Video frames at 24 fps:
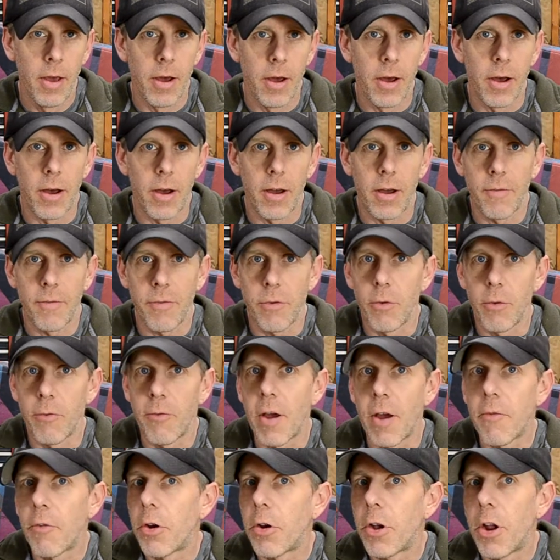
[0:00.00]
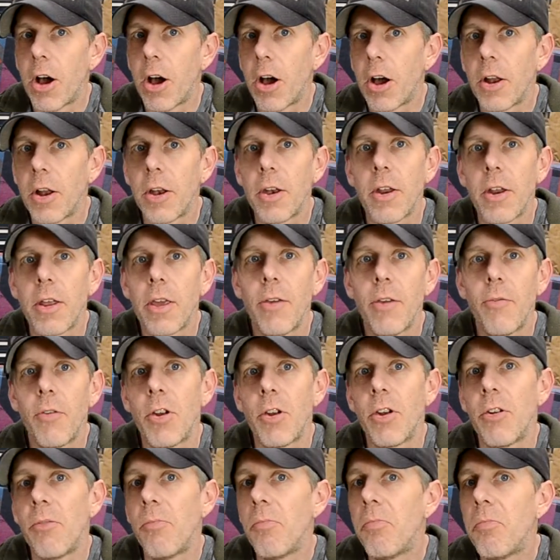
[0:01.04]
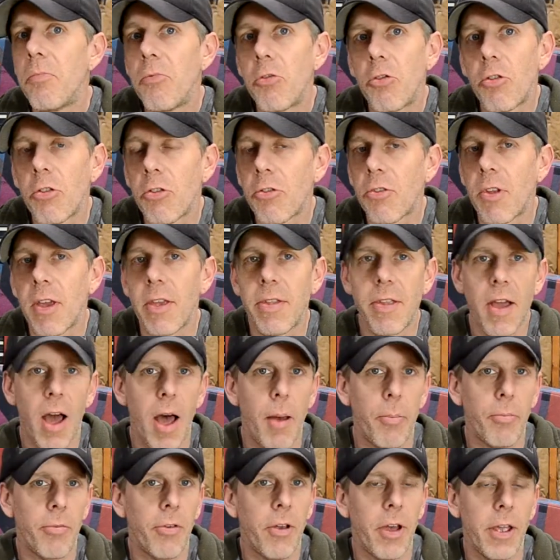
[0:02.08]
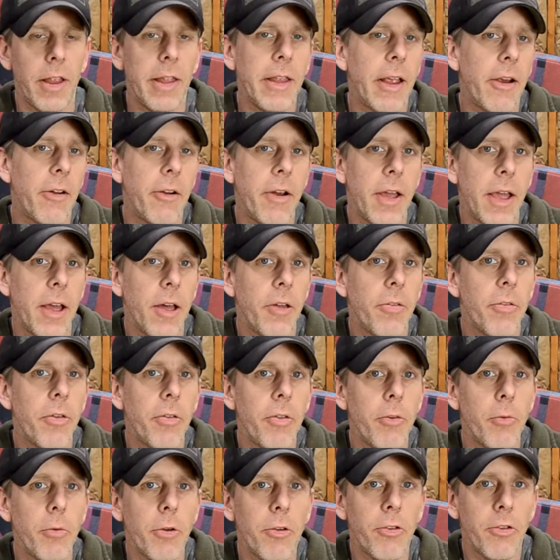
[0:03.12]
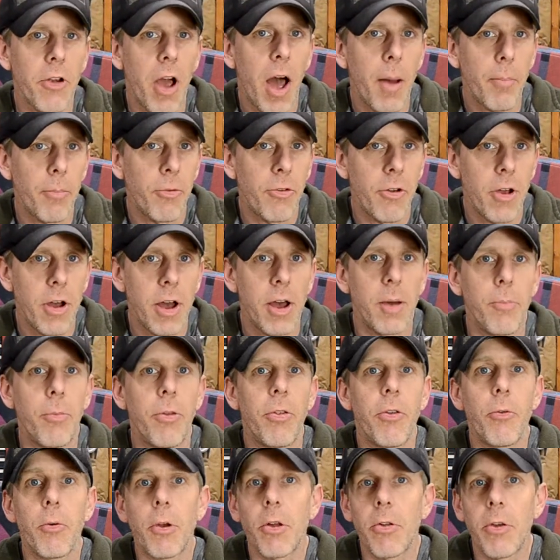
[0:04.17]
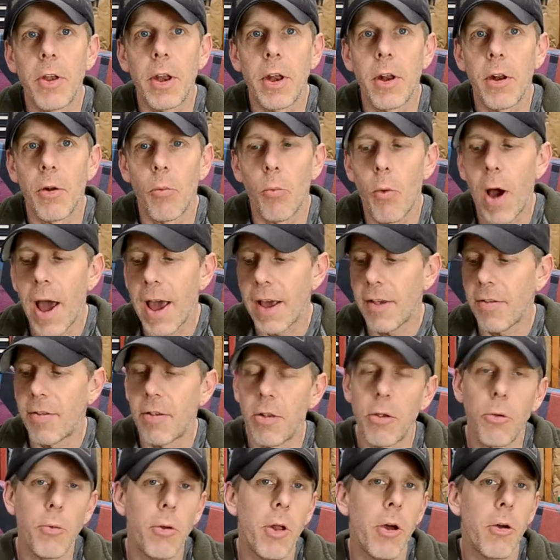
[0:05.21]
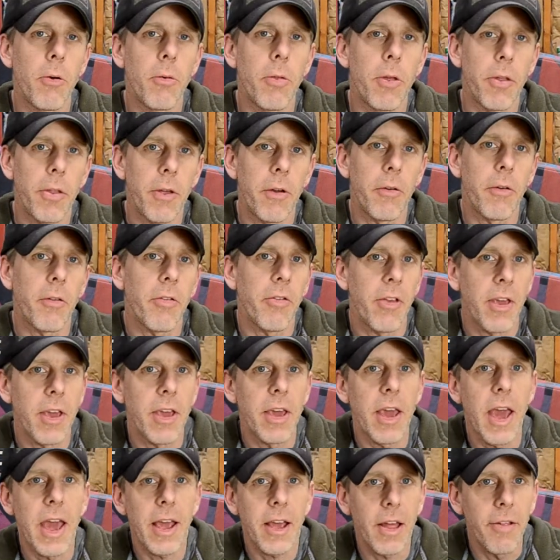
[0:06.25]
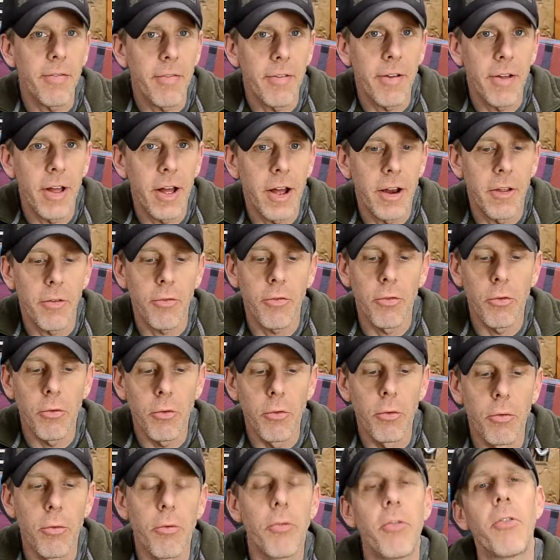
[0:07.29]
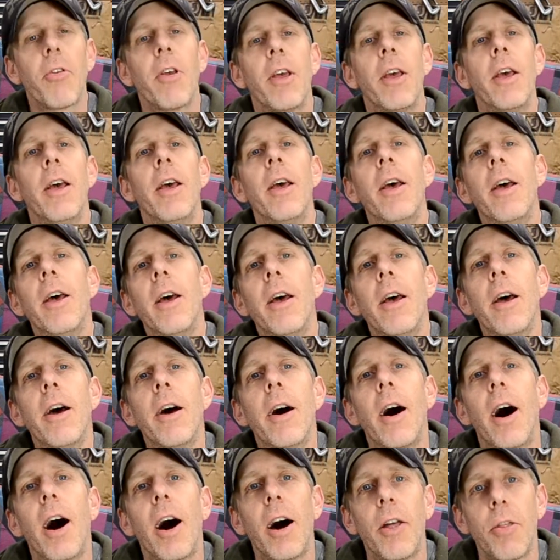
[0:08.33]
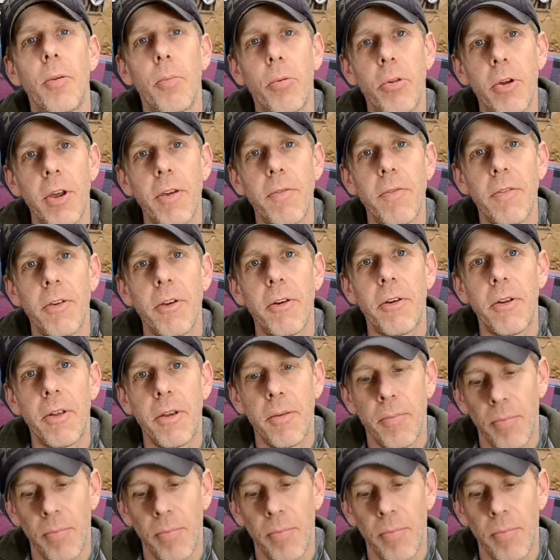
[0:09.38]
If you've ever done even just a topside teardown to do a shop job, to do a cleaning and waxing, you know that there is a heck of a lot of screws on the playfield.